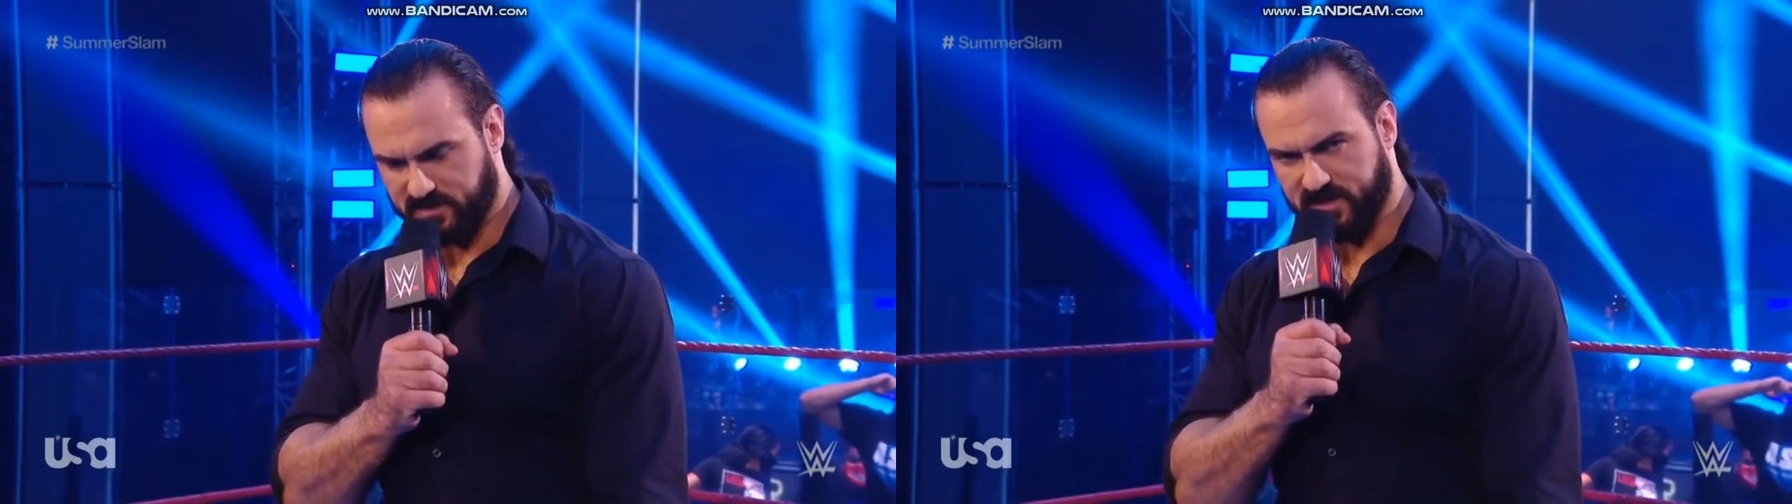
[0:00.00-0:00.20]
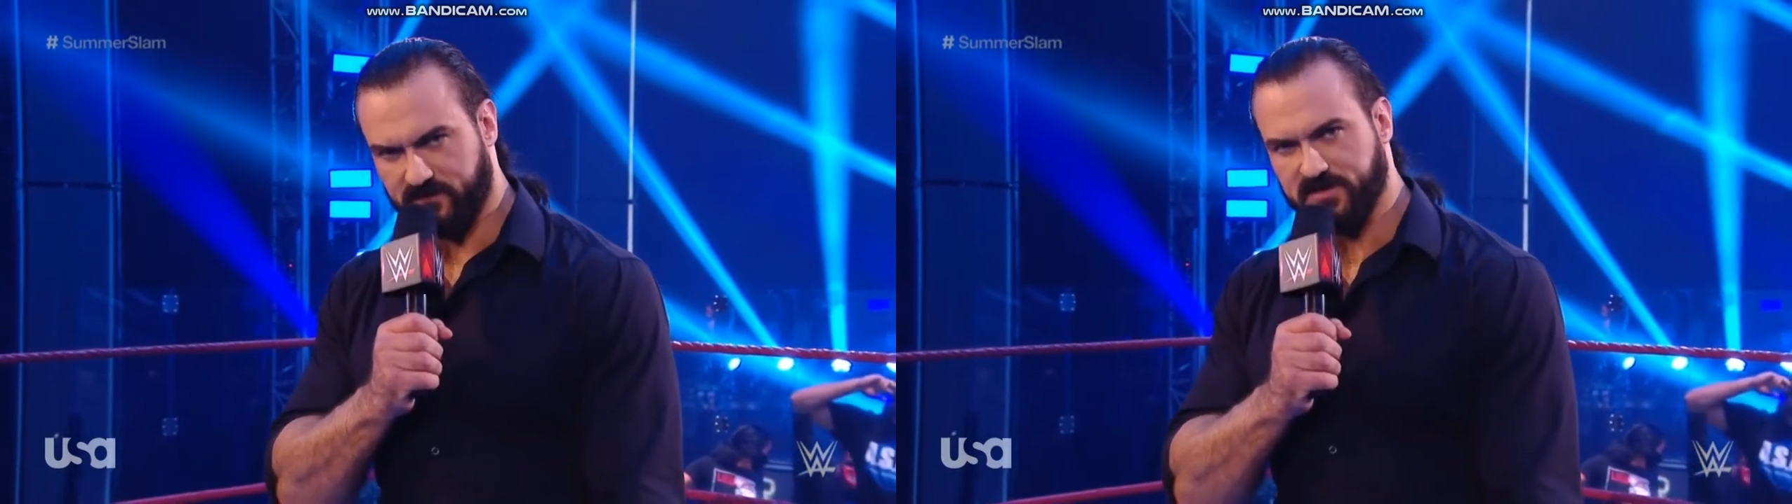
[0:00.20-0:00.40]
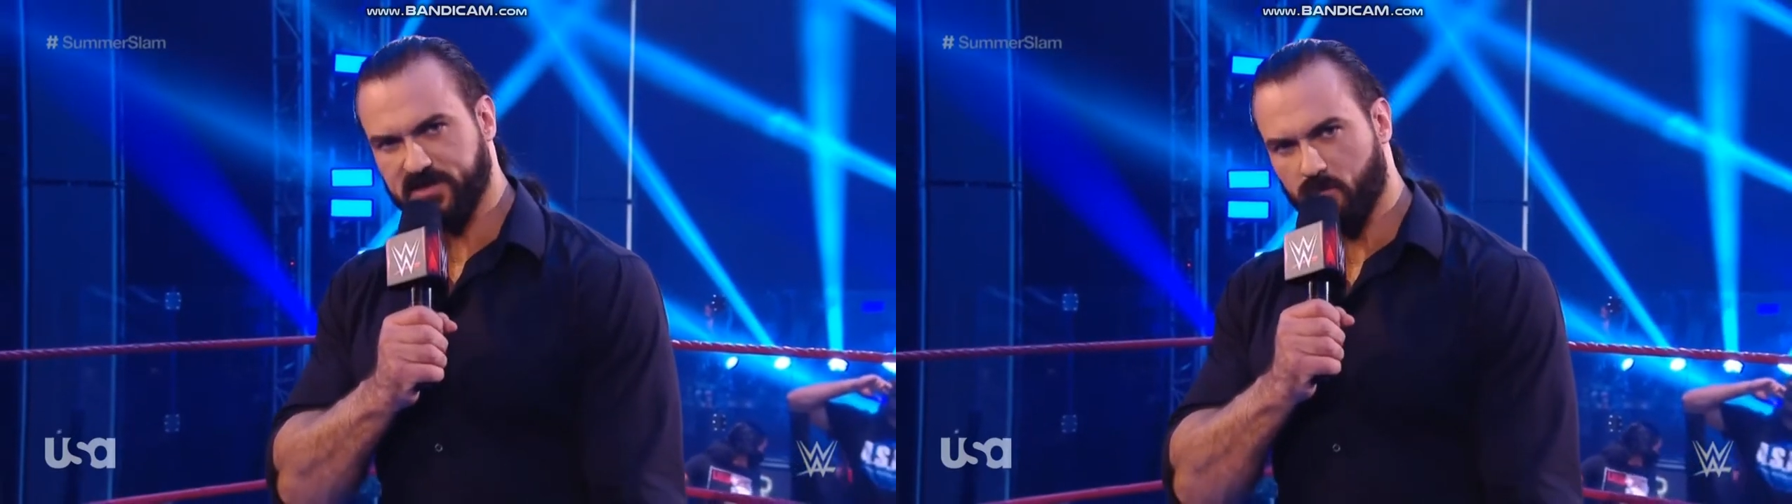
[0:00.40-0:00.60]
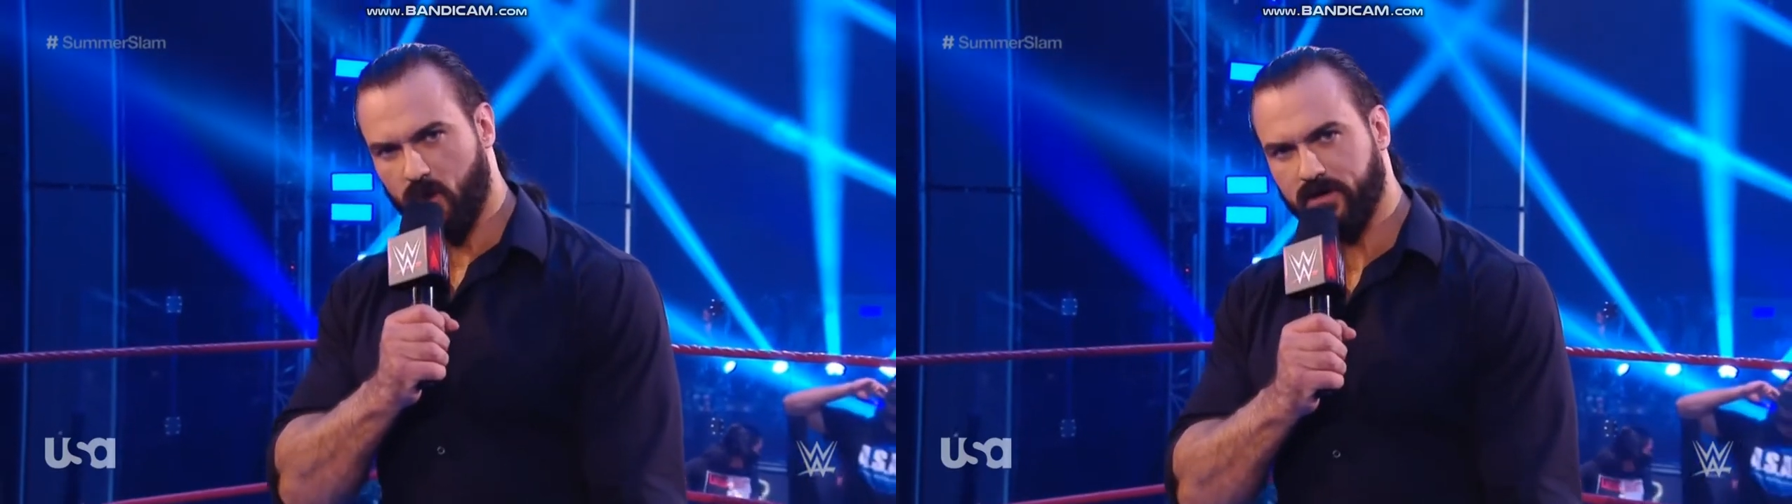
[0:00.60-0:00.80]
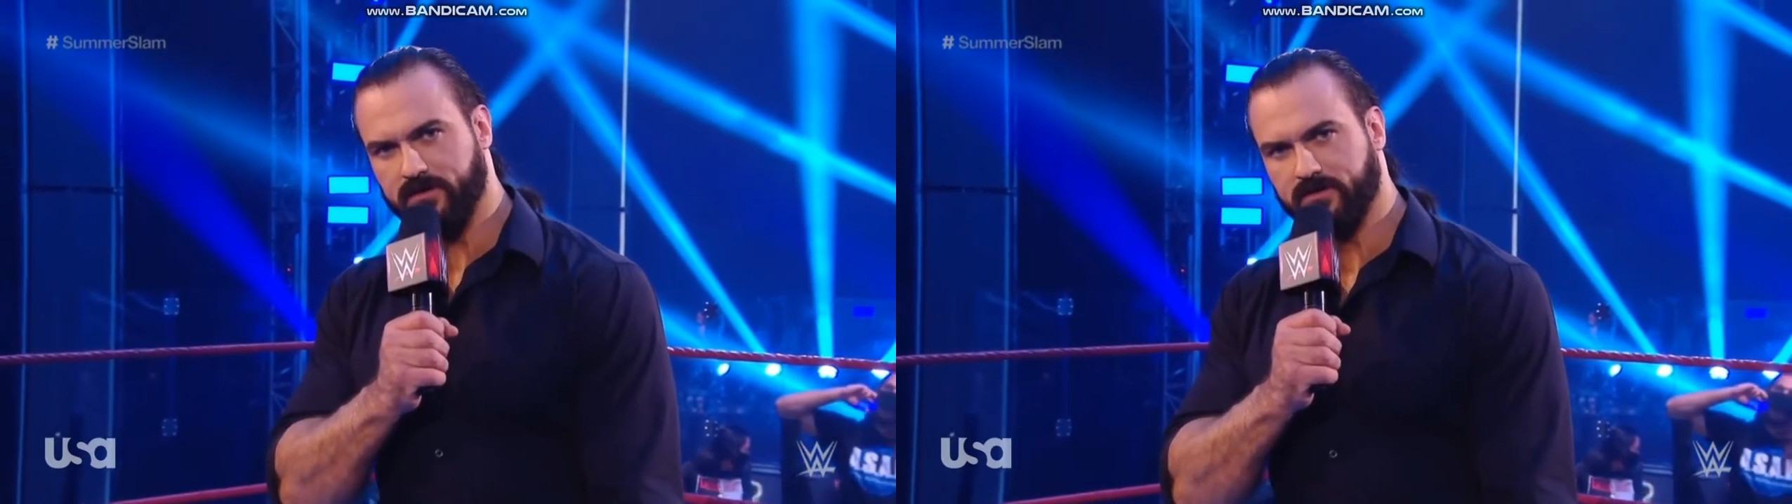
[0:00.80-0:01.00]
A
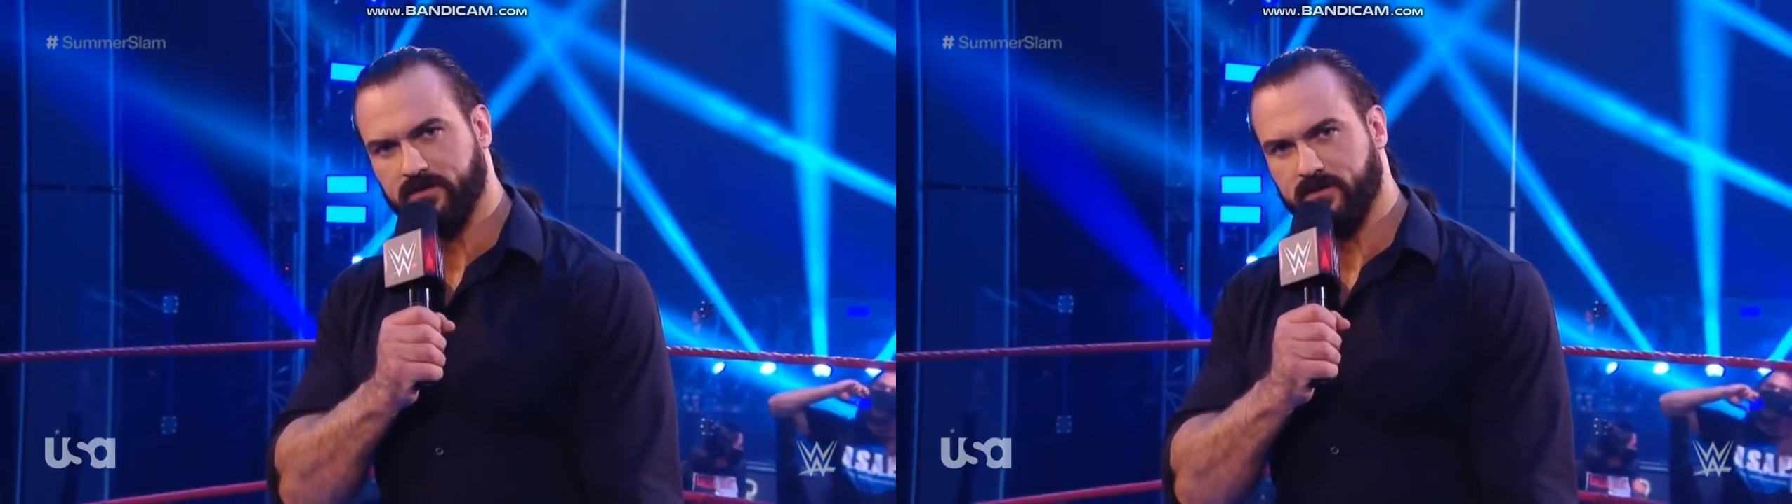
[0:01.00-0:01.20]
71